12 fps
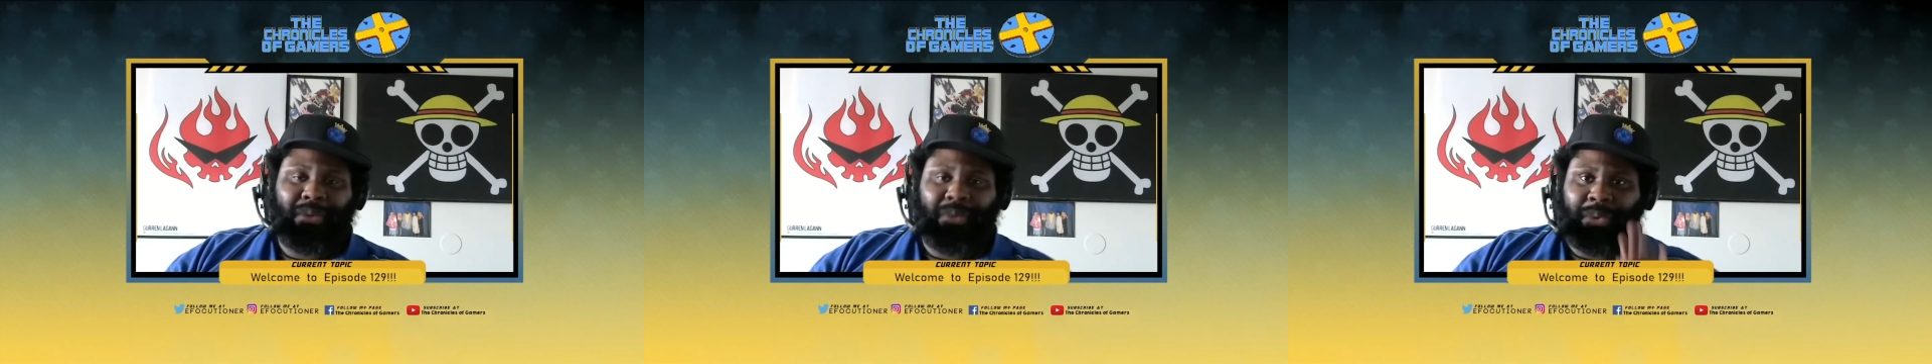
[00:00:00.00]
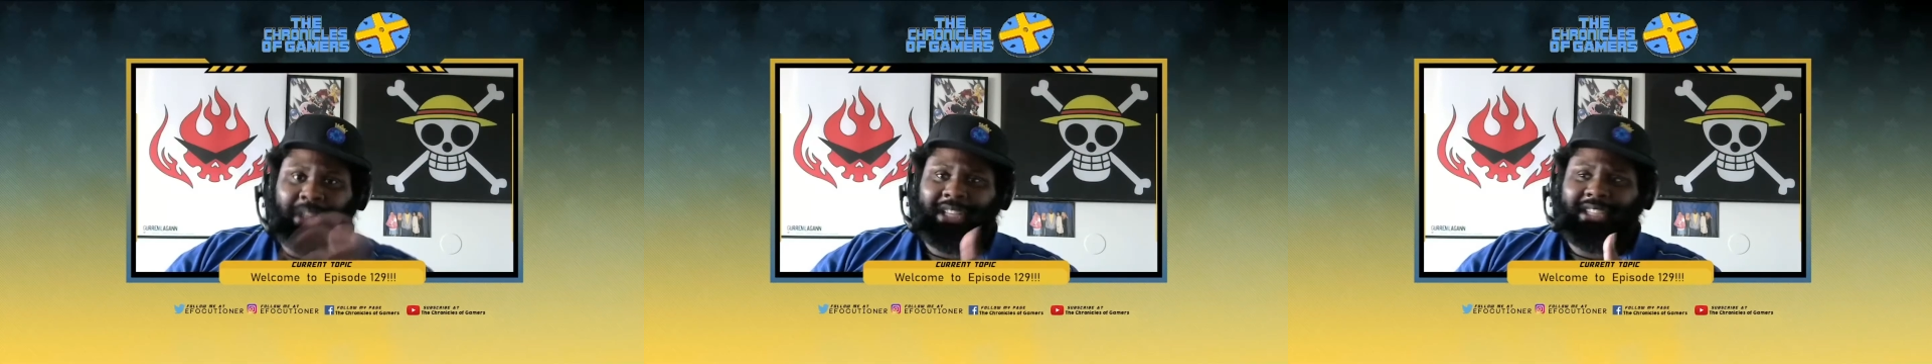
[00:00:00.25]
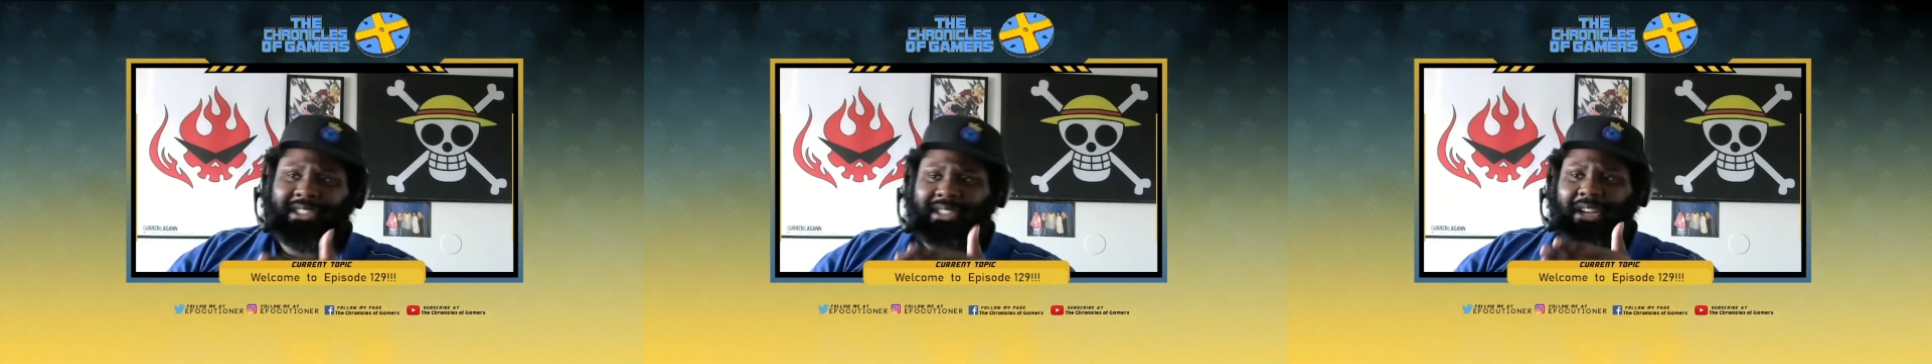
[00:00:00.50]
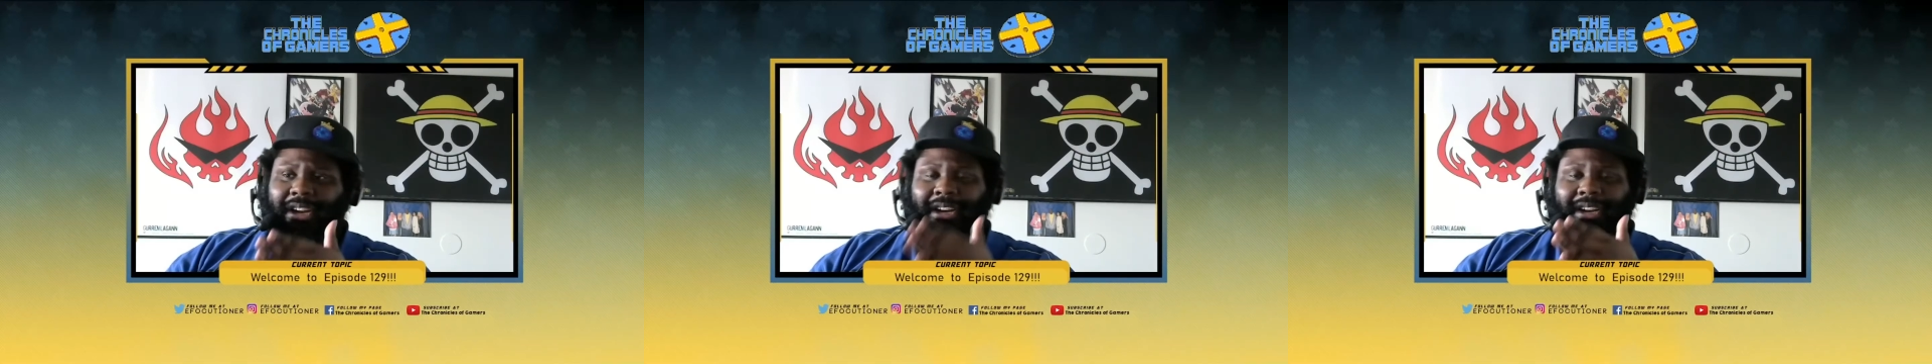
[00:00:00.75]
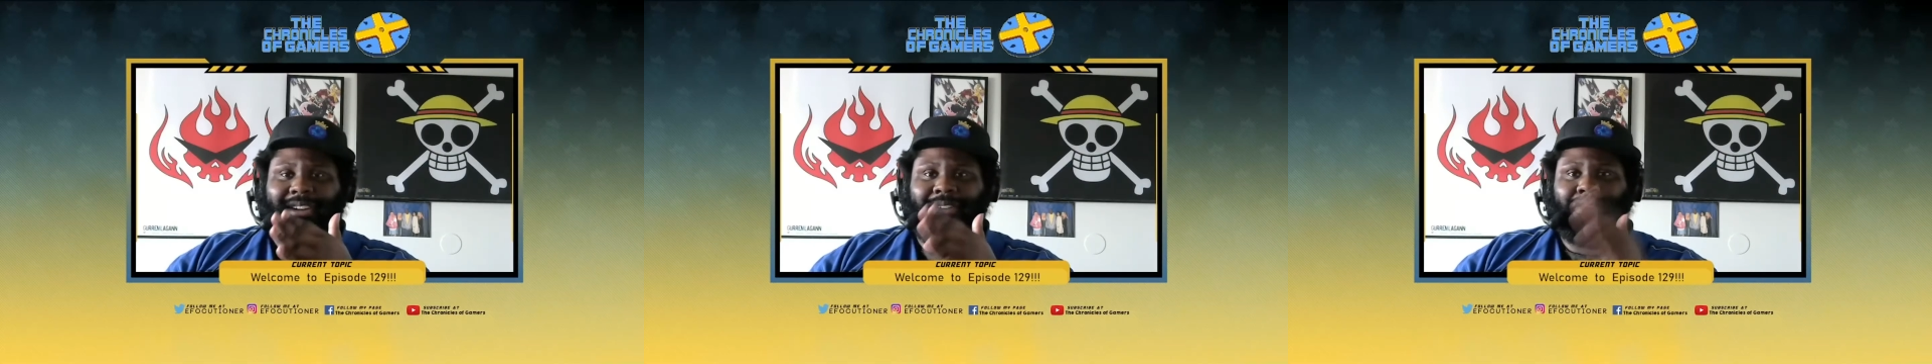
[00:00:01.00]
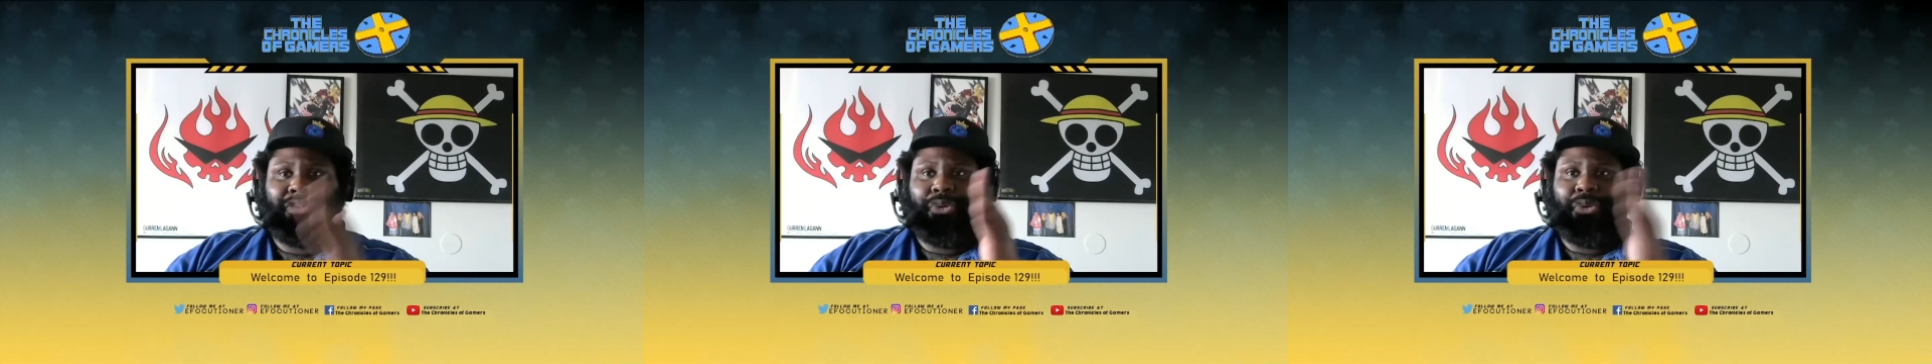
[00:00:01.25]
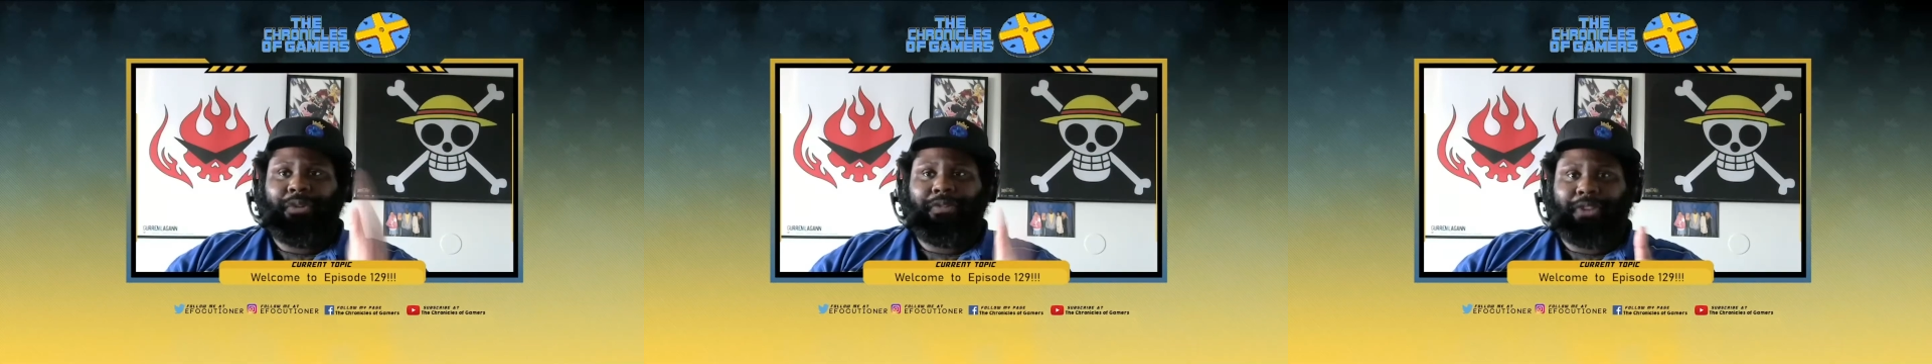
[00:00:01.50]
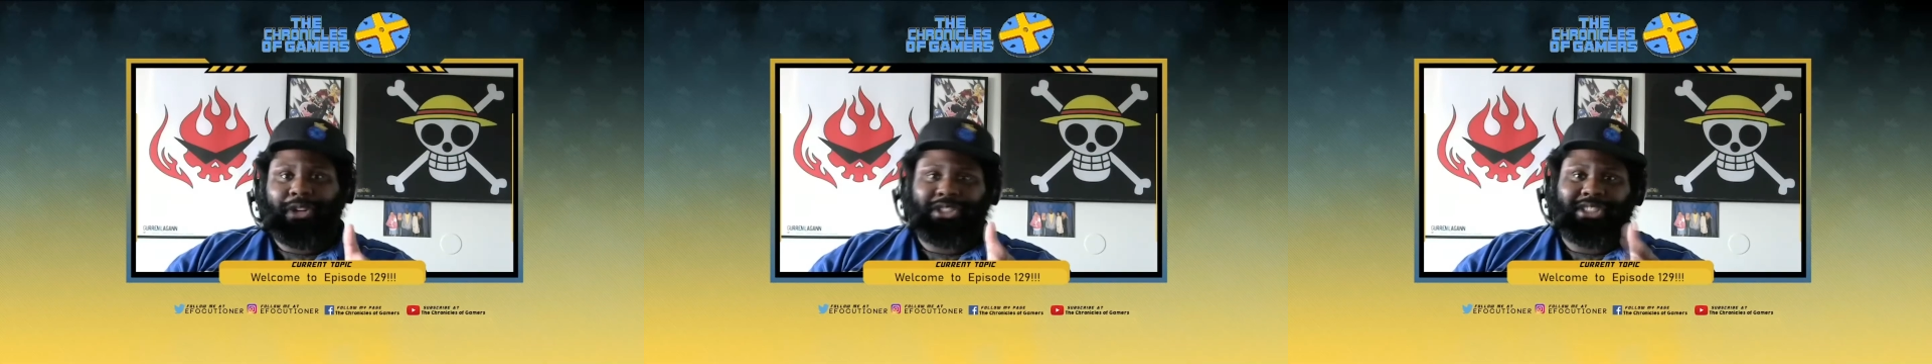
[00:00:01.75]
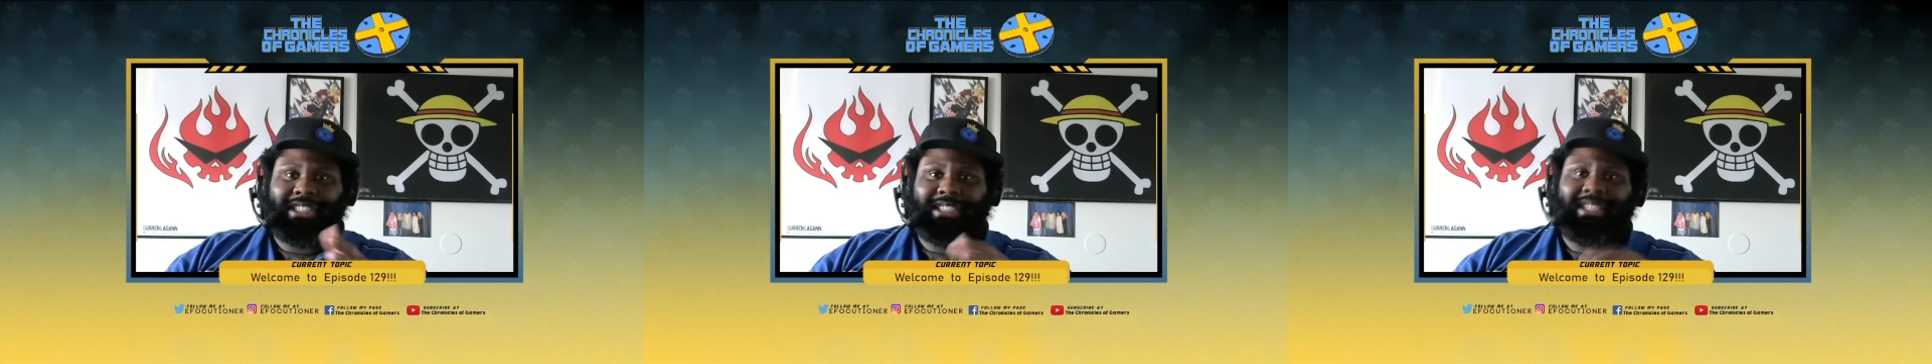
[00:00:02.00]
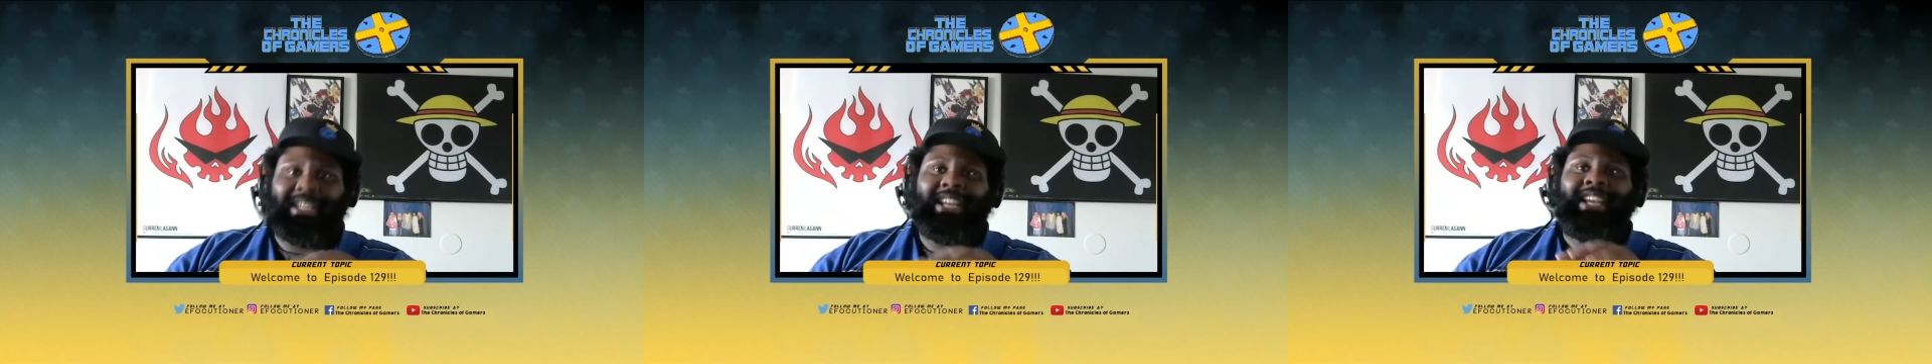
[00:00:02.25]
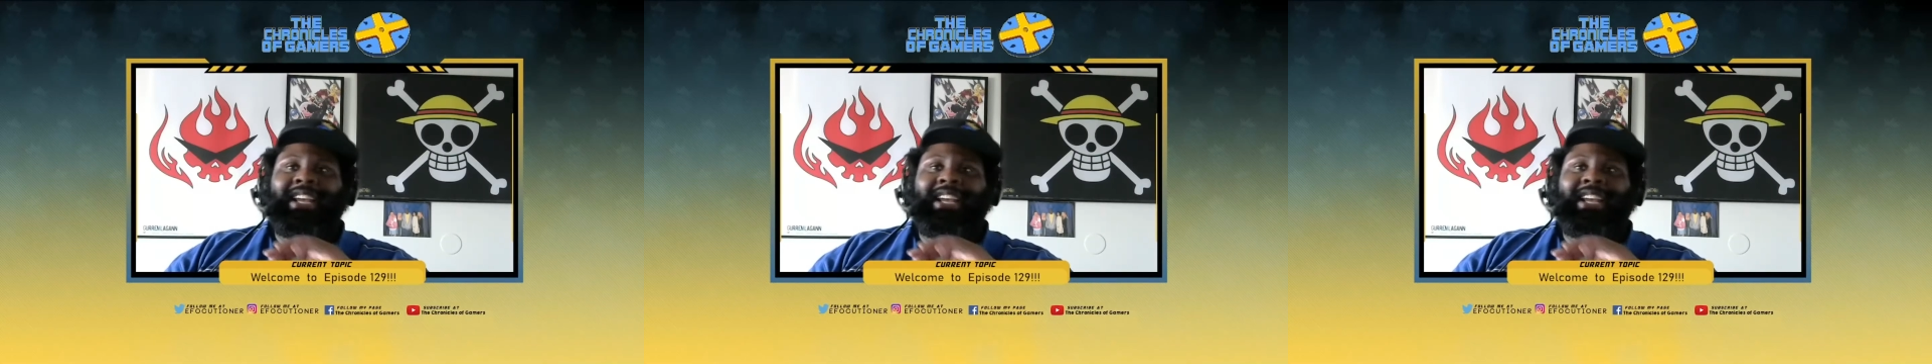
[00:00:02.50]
release a newer version,